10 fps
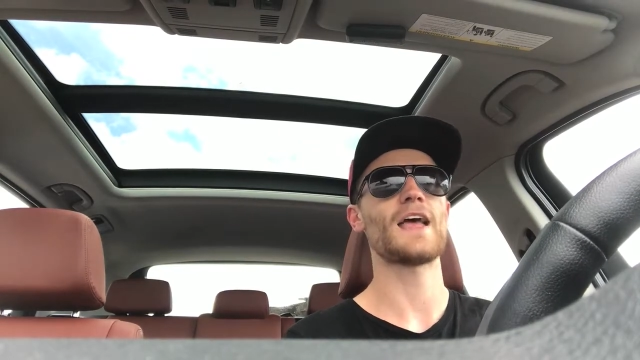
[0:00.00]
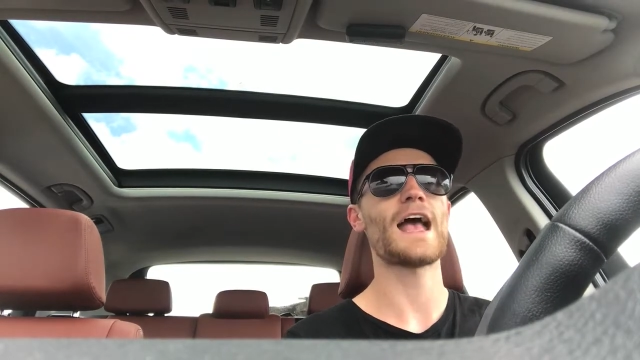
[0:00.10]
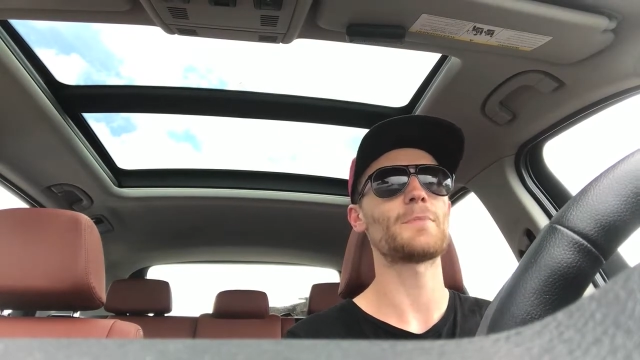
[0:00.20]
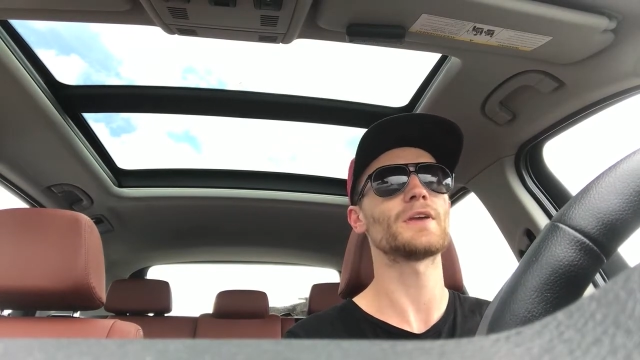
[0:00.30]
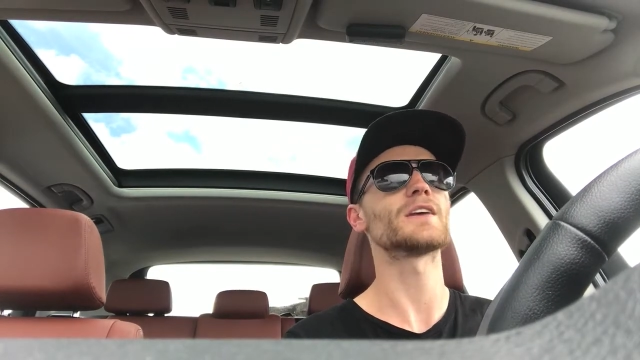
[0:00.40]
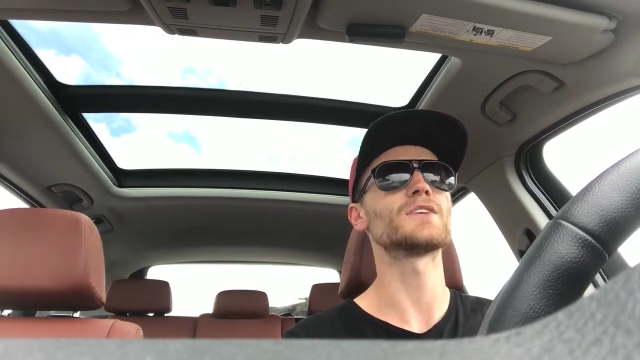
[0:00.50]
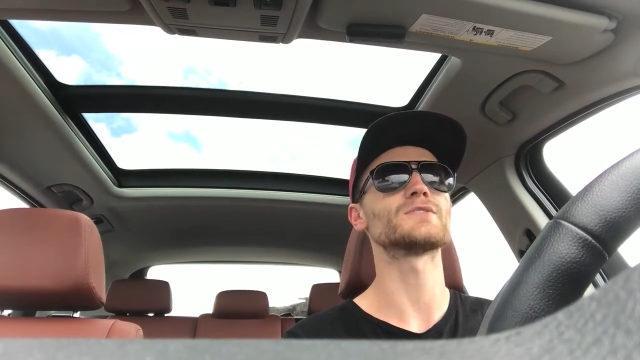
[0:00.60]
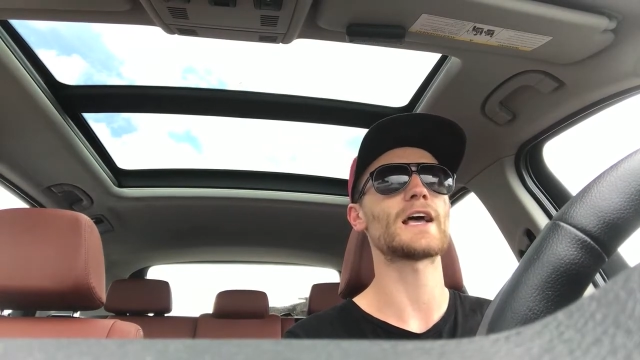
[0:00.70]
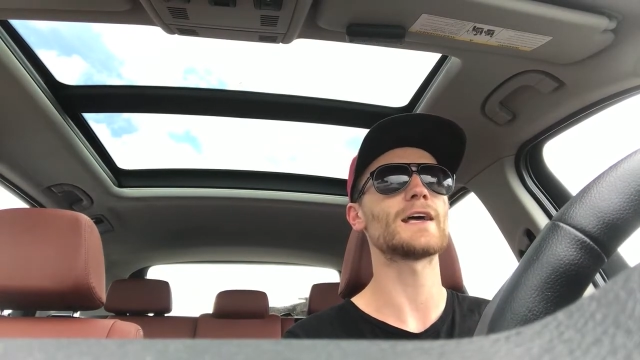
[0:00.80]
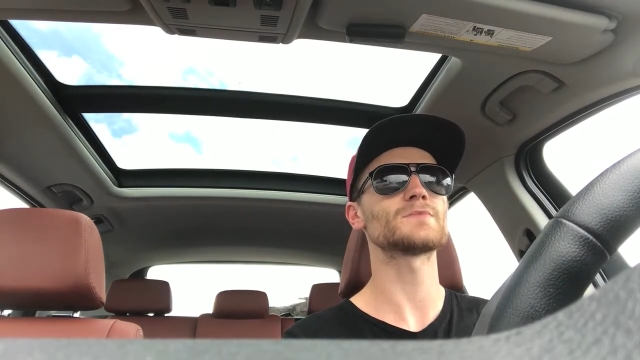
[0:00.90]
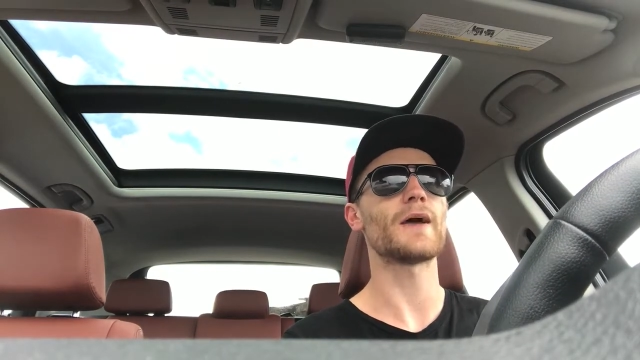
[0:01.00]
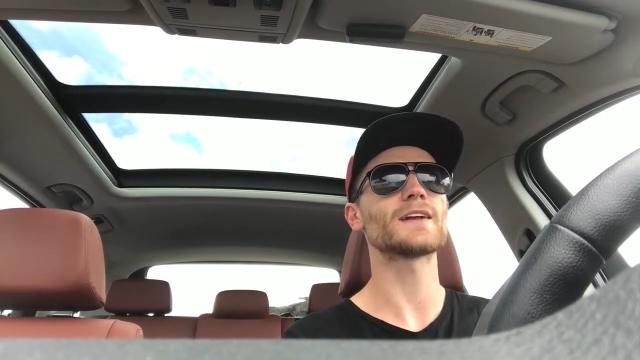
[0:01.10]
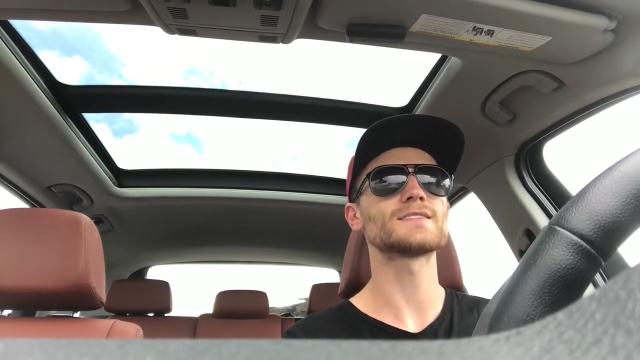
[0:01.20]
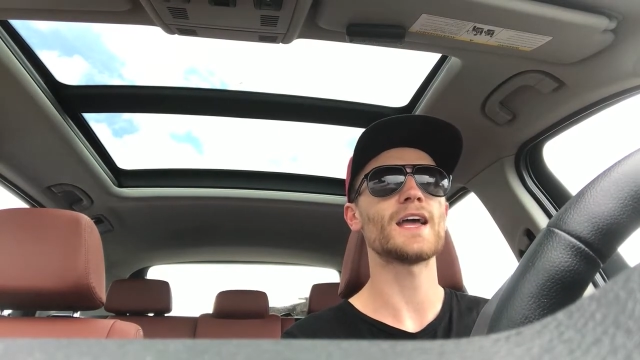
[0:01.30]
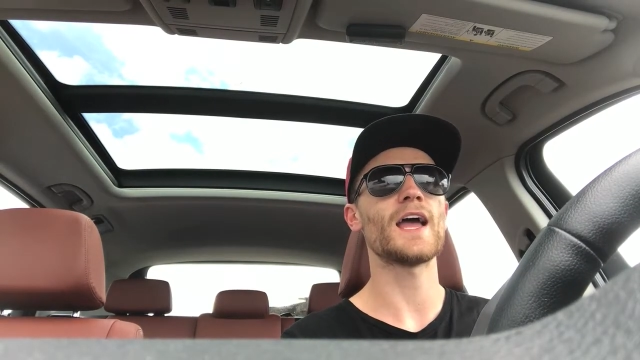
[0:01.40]
happy in those
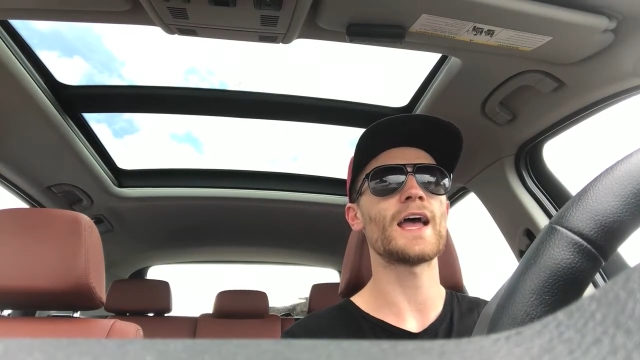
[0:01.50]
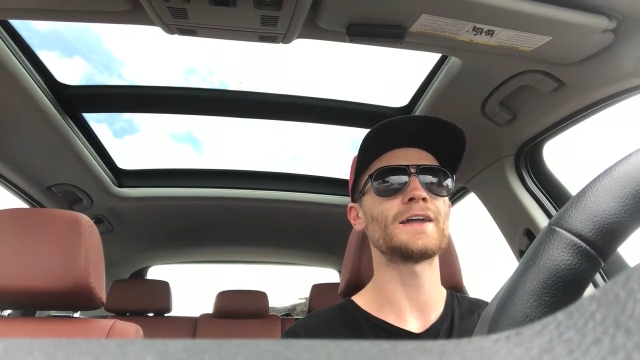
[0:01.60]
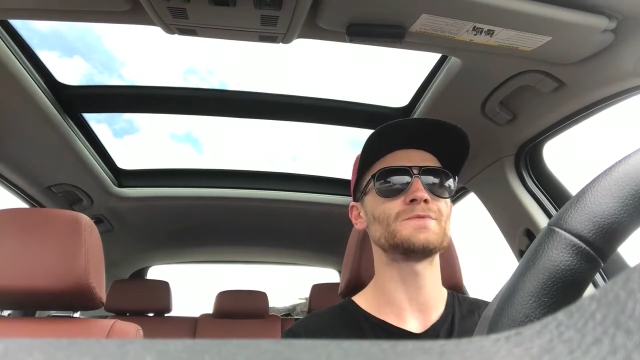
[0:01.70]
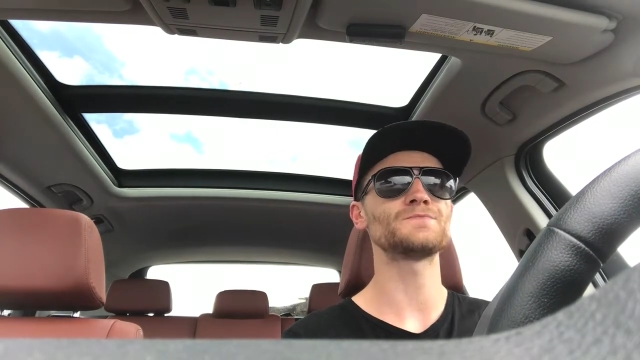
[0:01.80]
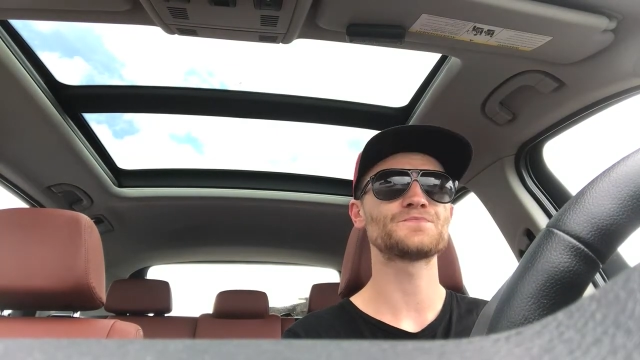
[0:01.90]
aspects. And